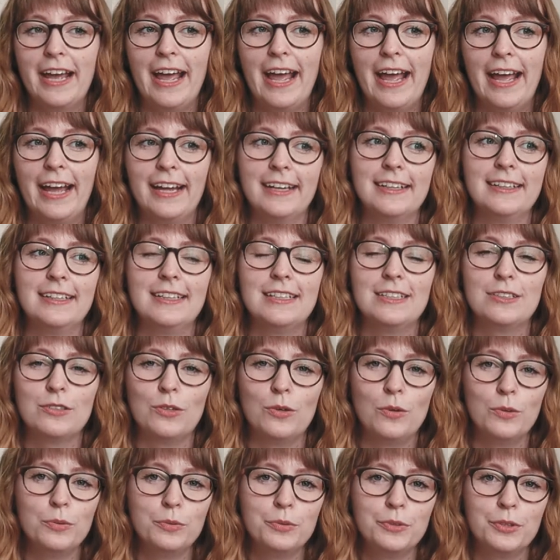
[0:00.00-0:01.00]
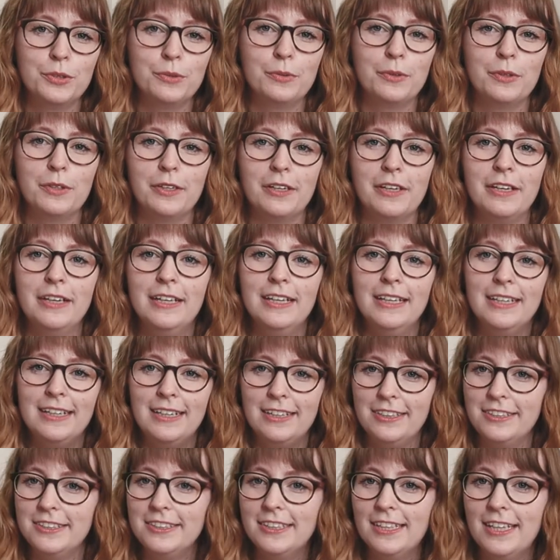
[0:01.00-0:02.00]
And it's also going to,
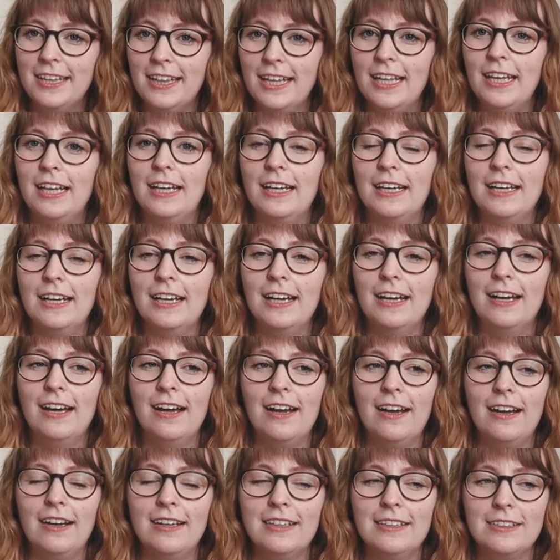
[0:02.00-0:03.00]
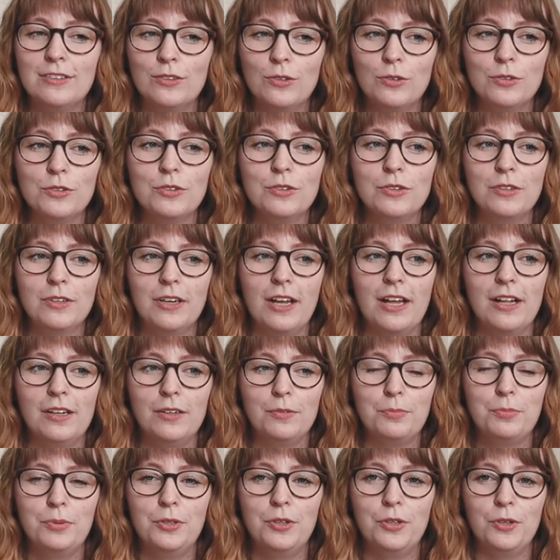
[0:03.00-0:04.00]
here's the thing, it's also going to
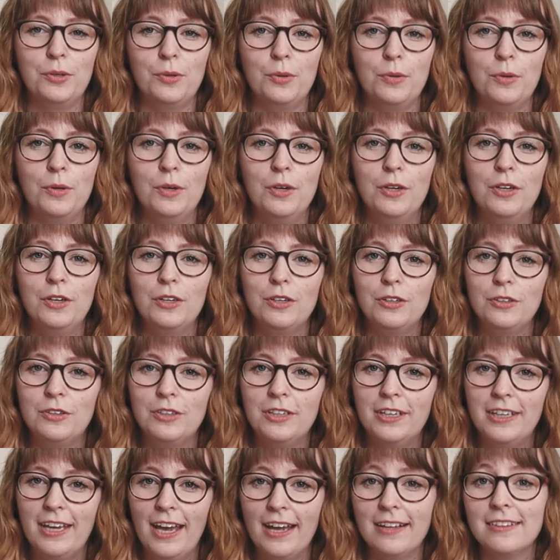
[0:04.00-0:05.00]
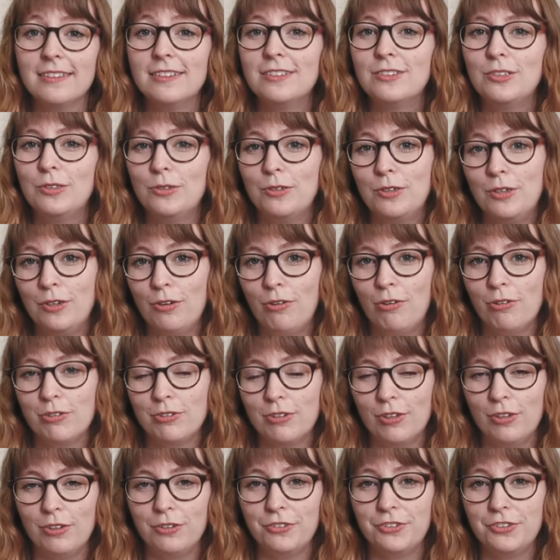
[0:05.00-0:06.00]
help you get to the good
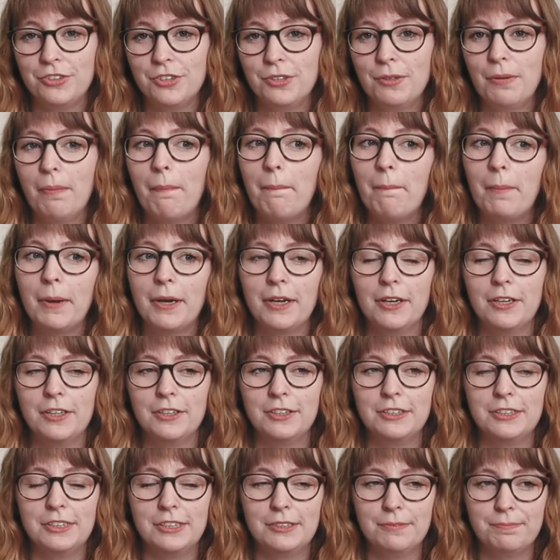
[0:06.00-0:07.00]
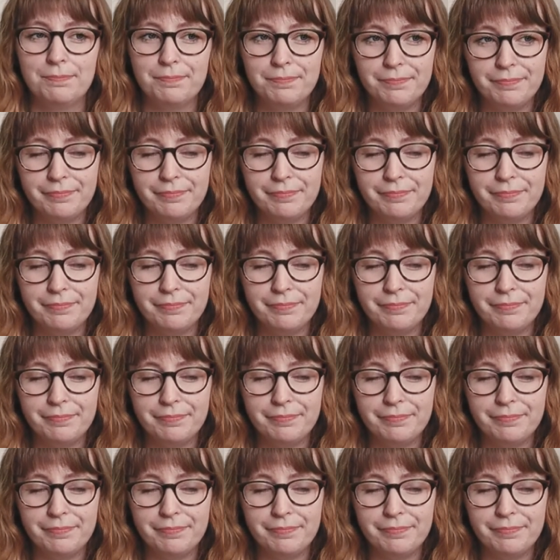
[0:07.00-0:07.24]
results. Because